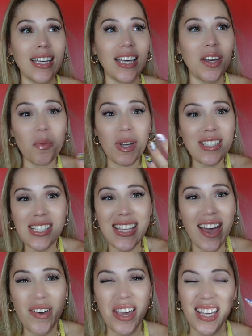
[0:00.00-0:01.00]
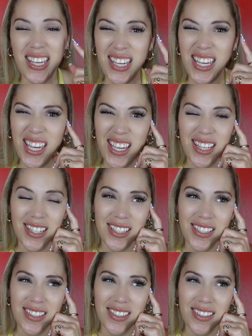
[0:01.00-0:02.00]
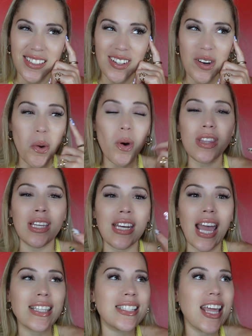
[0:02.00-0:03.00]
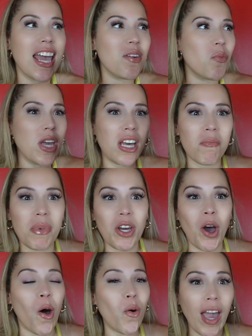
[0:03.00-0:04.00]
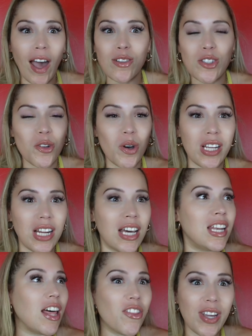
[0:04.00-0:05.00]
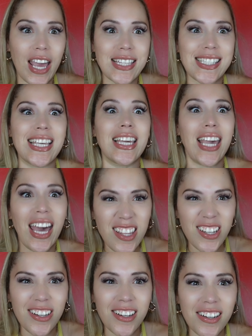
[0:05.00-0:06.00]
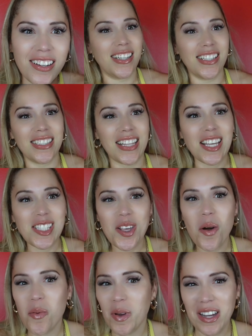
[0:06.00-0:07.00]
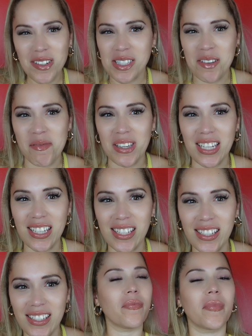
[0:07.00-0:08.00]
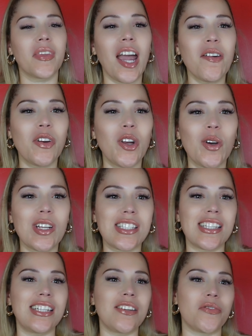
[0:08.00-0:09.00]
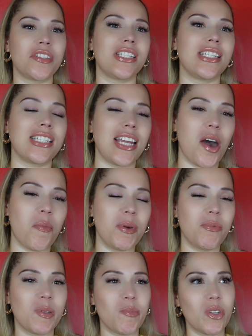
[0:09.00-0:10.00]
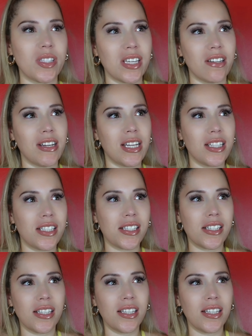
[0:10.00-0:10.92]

And we just out here kikiing? Or the next day we could be co-counsel on another case together? That's so weird to me. Y'all ever notice the differences in how people smoke cigarettes?